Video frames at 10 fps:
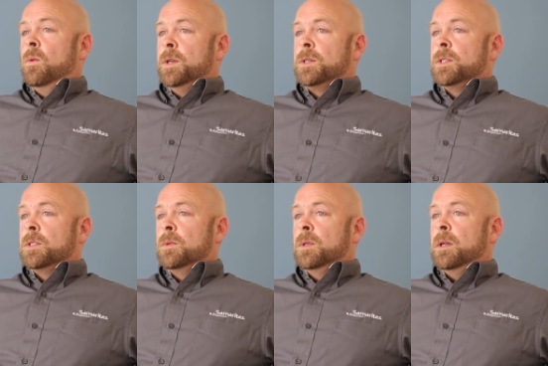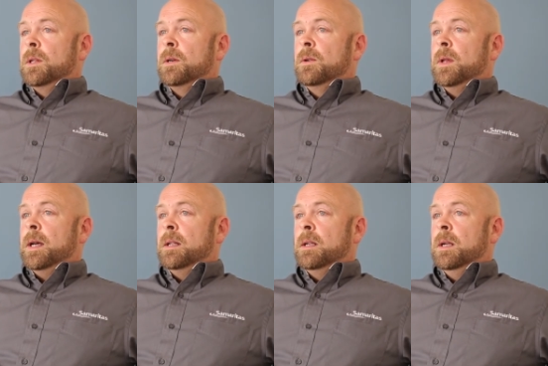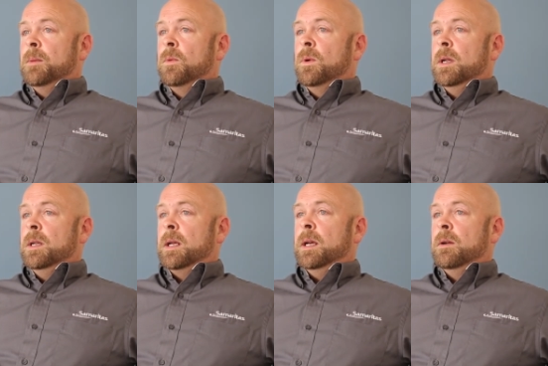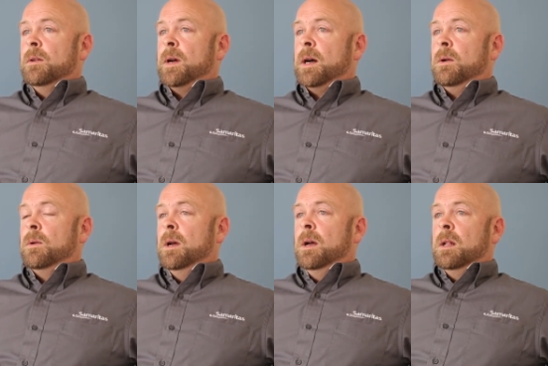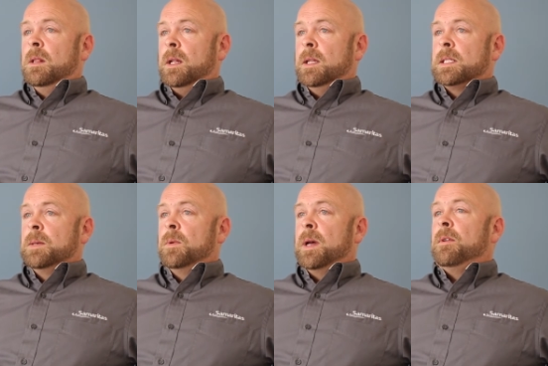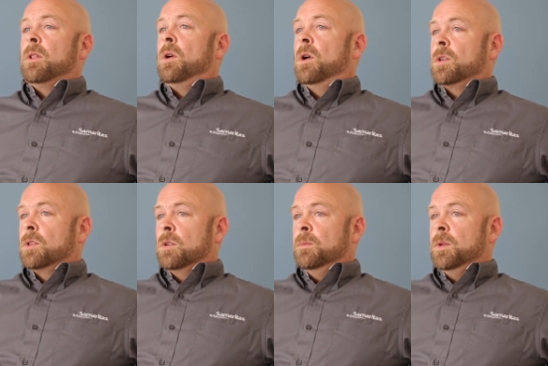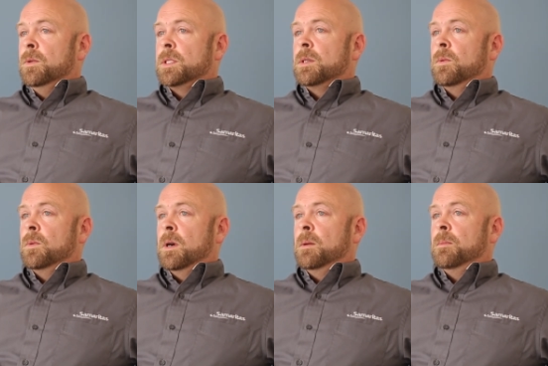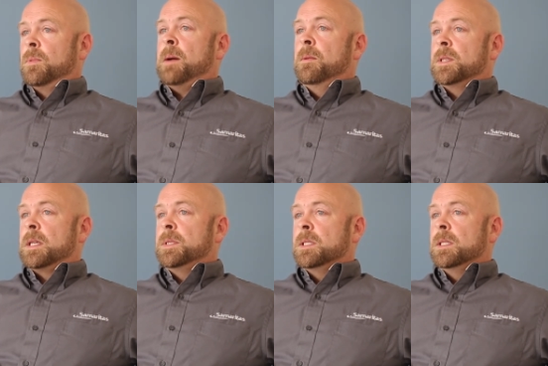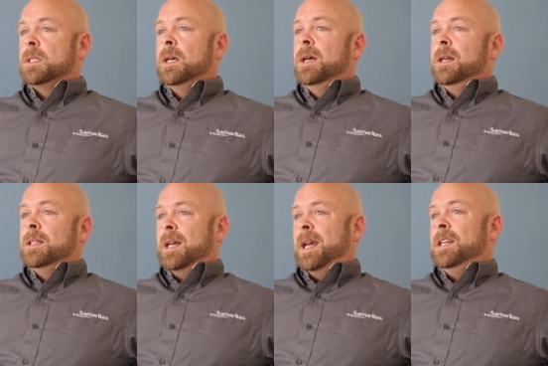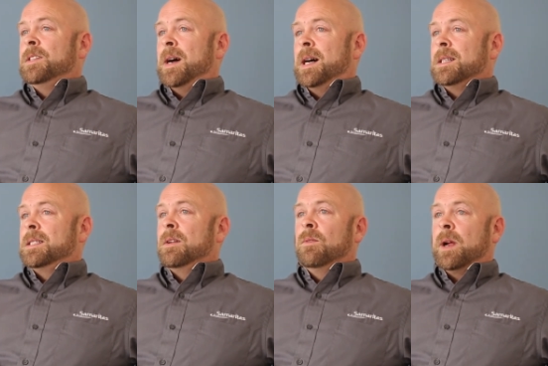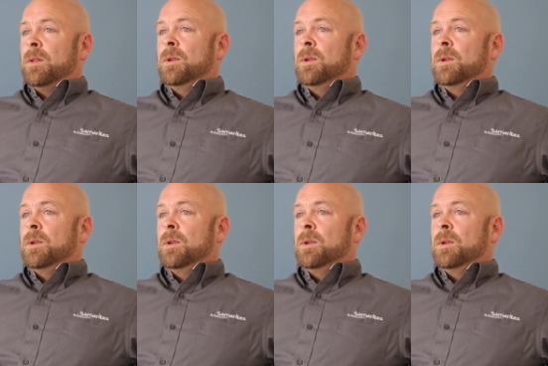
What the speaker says: Research is really clear that the number one indicator of how likely someone will have a long-term use problem with substances is age of onset of regular